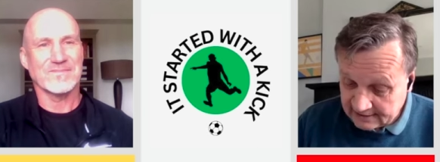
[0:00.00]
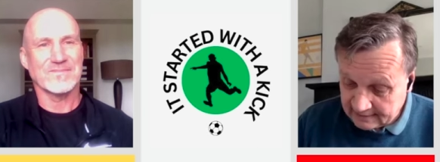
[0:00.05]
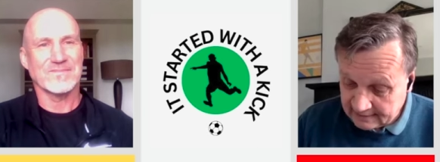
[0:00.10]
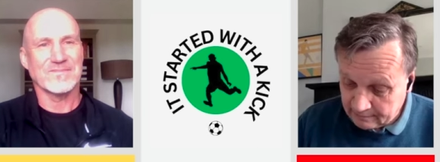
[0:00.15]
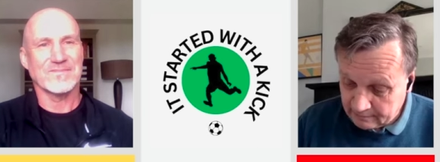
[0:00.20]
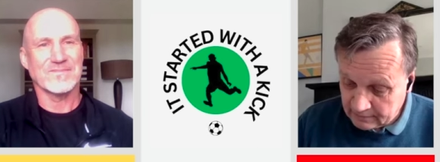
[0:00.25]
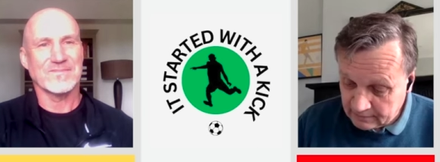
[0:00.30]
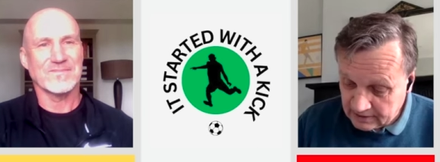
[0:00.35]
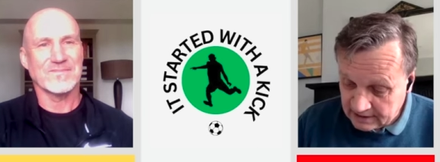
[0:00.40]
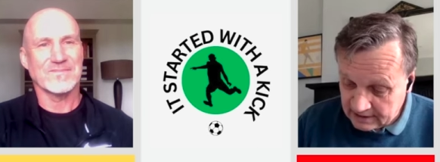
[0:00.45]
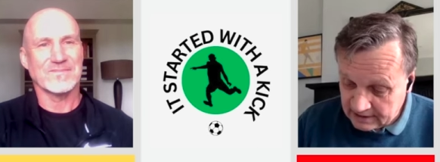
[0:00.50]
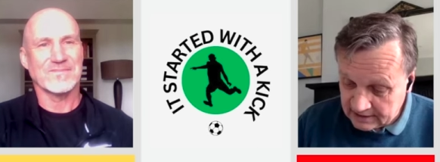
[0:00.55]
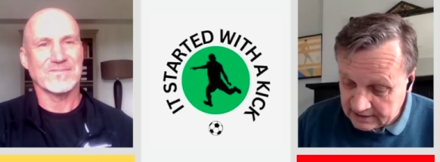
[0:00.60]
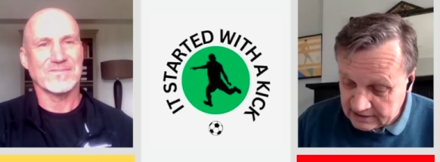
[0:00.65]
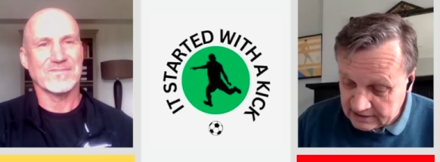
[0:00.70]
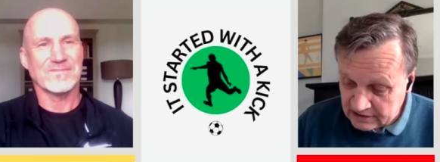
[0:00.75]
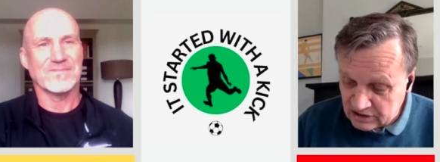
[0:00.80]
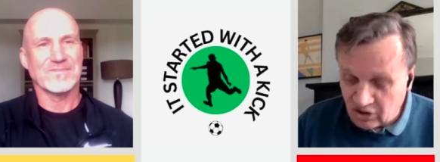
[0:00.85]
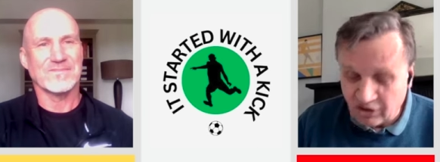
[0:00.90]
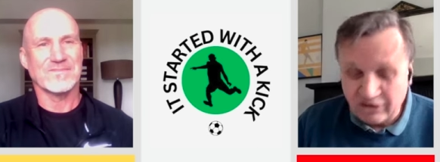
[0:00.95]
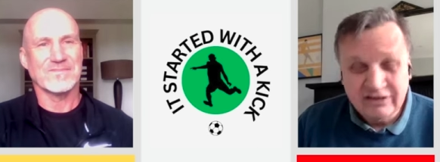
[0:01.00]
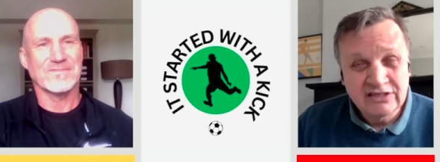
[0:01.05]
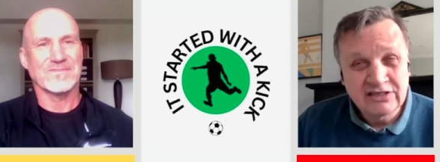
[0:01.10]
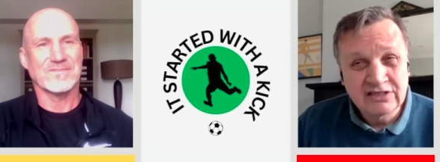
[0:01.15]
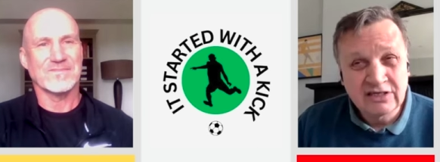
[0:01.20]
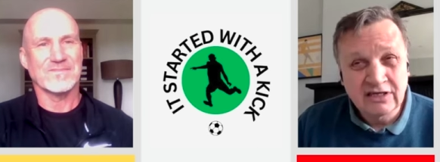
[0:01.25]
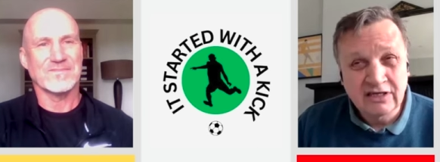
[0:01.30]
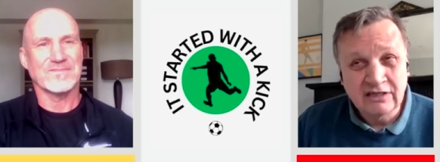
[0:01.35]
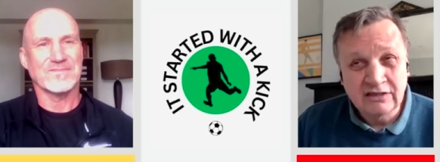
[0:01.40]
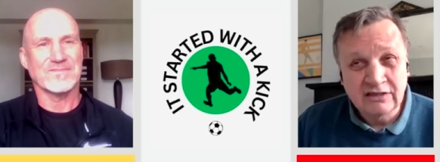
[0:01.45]
Speaker 1: him in
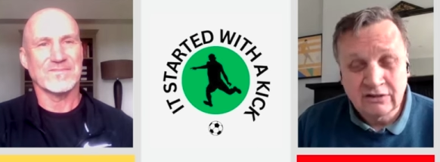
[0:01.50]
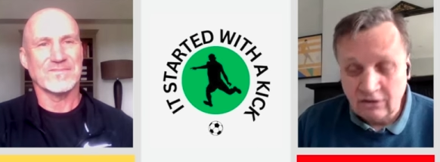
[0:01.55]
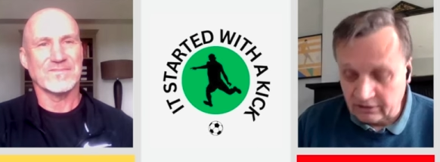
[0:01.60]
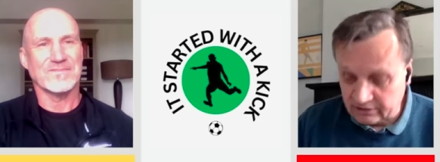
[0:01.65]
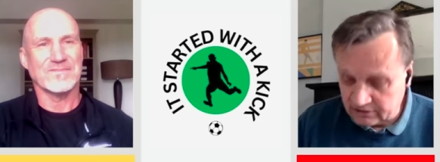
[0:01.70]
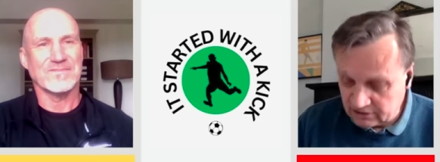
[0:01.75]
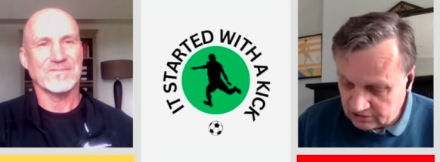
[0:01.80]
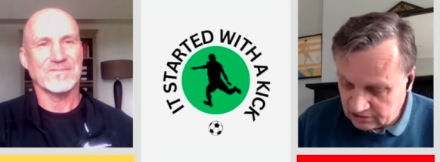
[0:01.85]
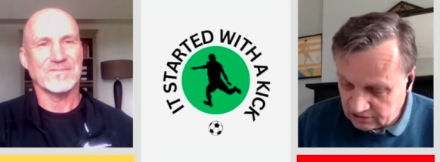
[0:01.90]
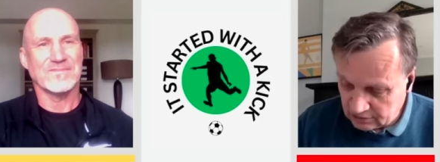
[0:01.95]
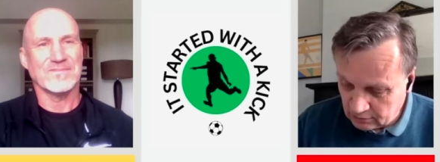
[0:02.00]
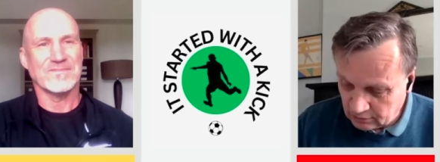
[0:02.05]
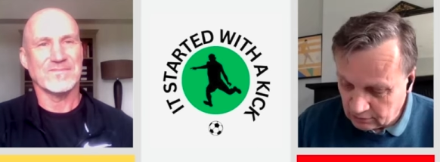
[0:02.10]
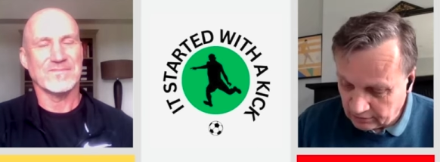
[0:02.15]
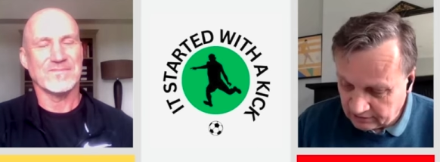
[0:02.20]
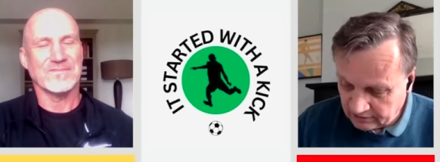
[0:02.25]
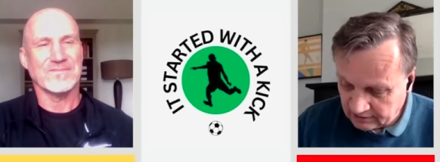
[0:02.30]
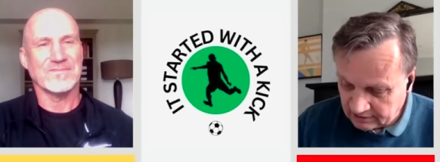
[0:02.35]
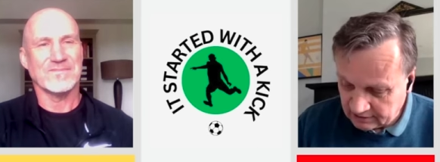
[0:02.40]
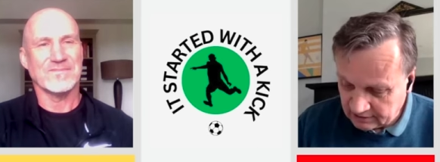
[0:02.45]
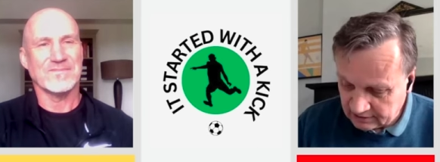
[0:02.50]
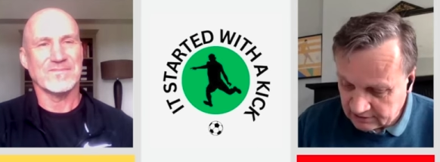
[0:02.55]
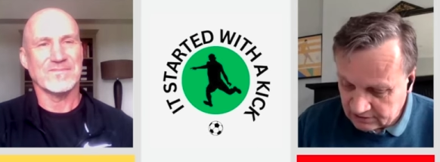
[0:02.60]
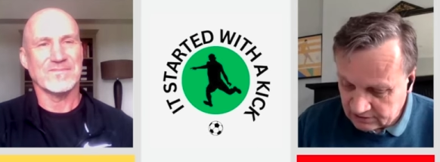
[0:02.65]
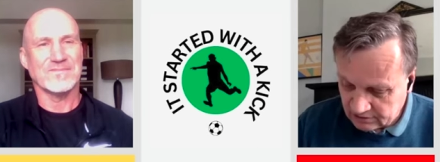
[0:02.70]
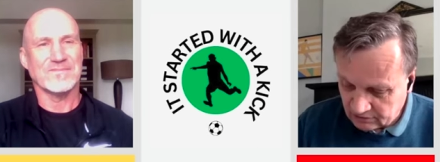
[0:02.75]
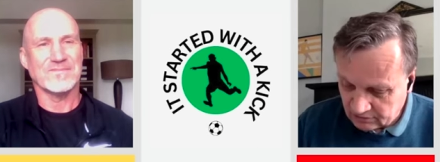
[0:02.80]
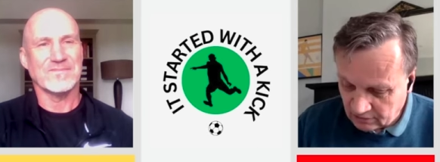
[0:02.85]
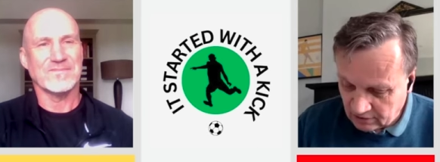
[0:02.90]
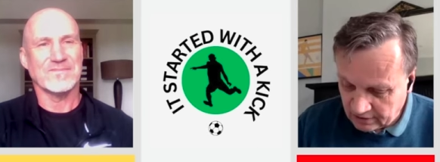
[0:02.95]
1992, I think this
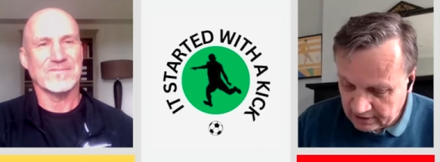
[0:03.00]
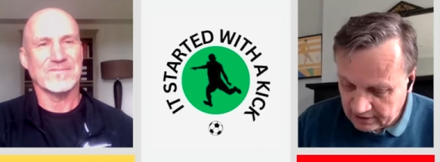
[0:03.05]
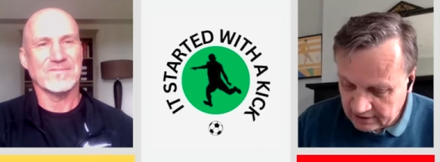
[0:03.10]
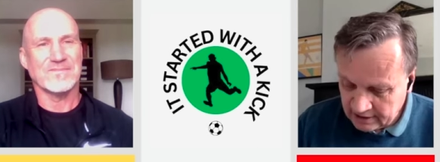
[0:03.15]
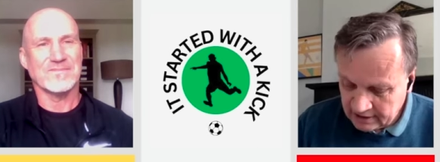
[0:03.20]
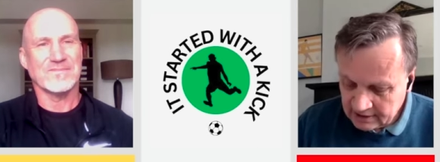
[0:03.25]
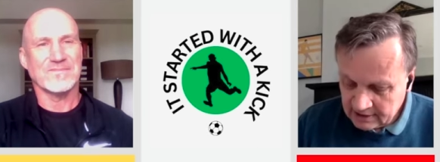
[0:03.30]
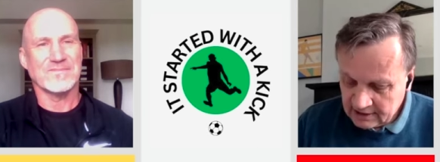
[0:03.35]
is right.